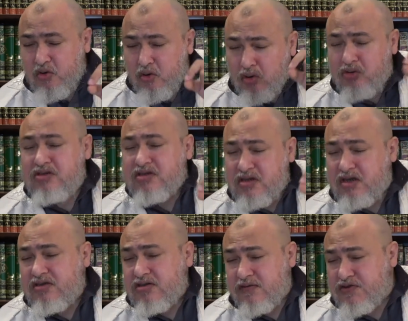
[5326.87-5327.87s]
All
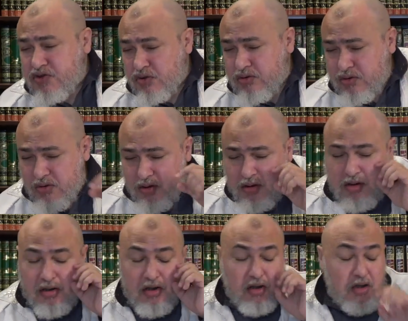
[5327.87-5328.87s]
states of sukr
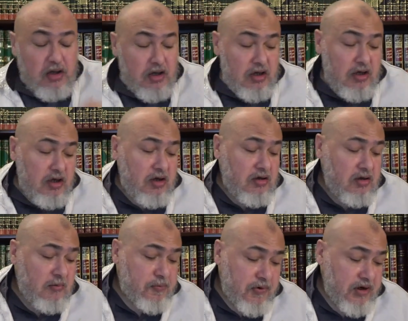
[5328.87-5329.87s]
in
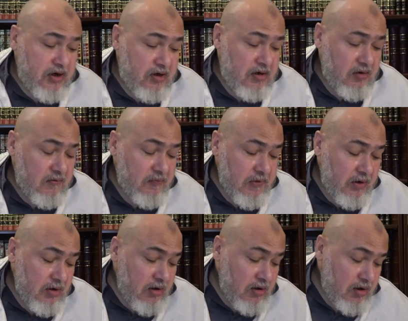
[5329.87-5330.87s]
prayer
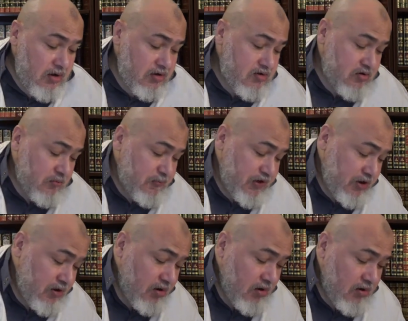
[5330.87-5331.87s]
is to
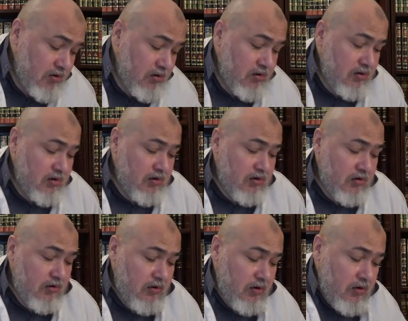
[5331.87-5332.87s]
be
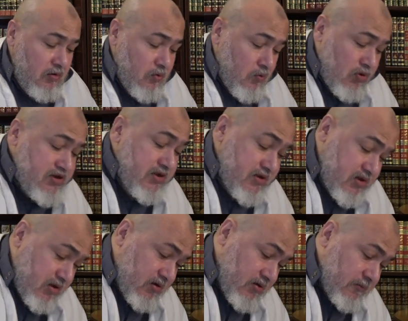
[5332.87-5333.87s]

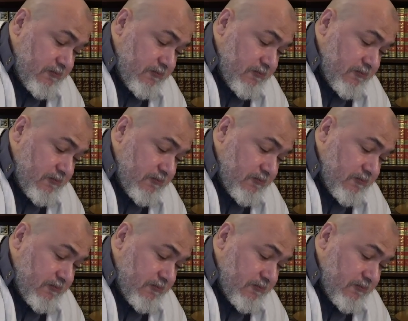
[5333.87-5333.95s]
resisted.